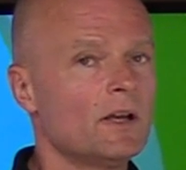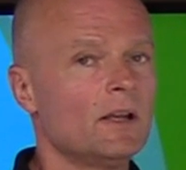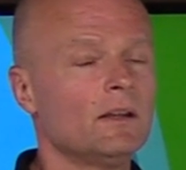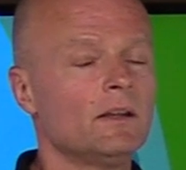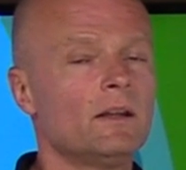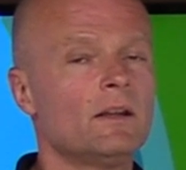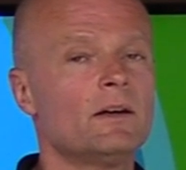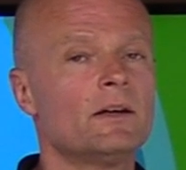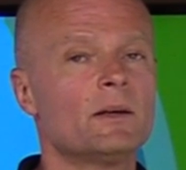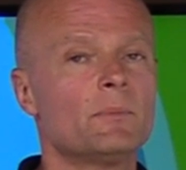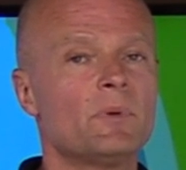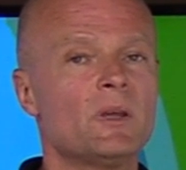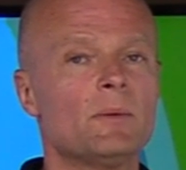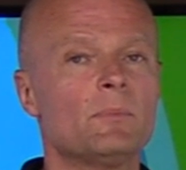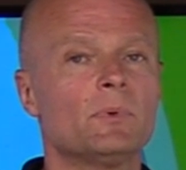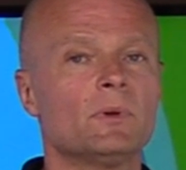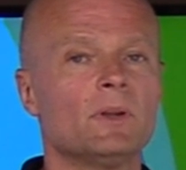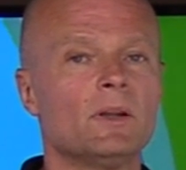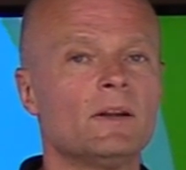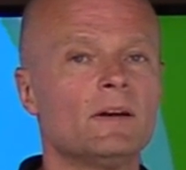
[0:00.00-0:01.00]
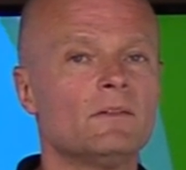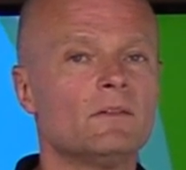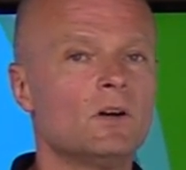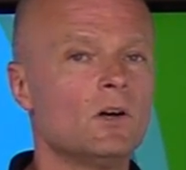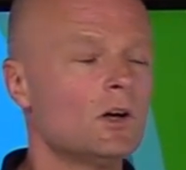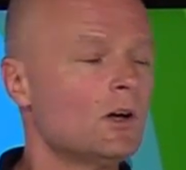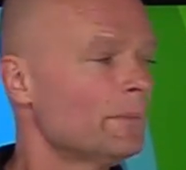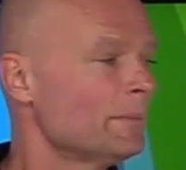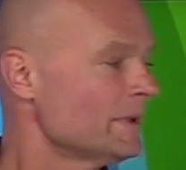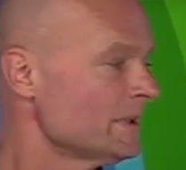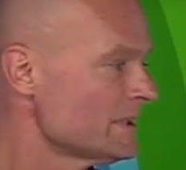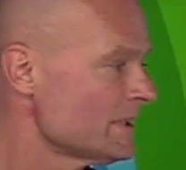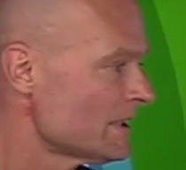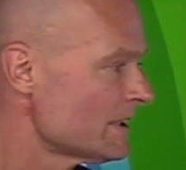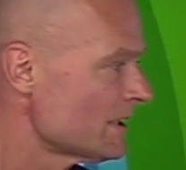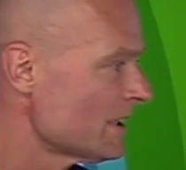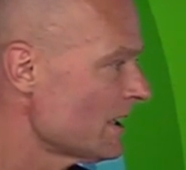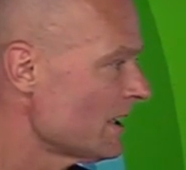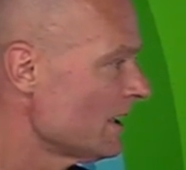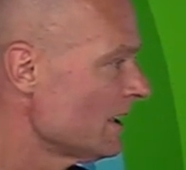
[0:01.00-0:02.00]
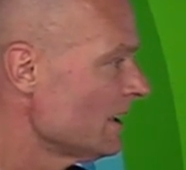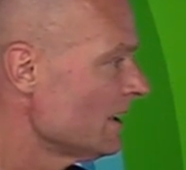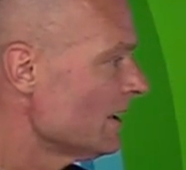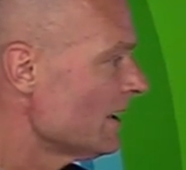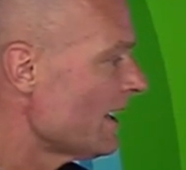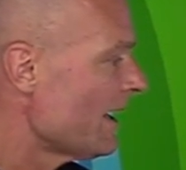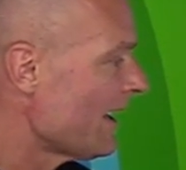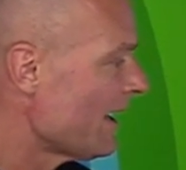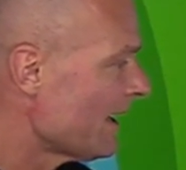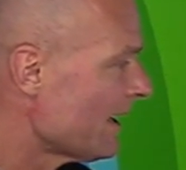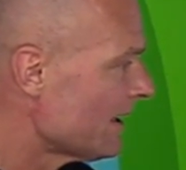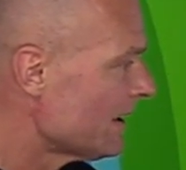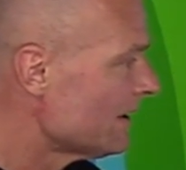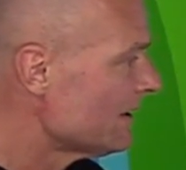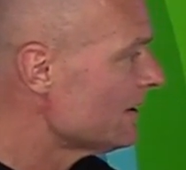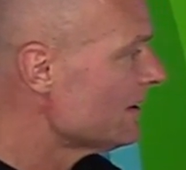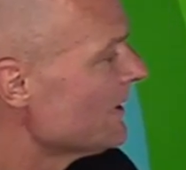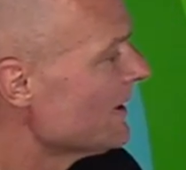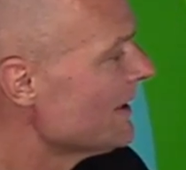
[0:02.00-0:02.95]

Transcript: A lot of people love almonds and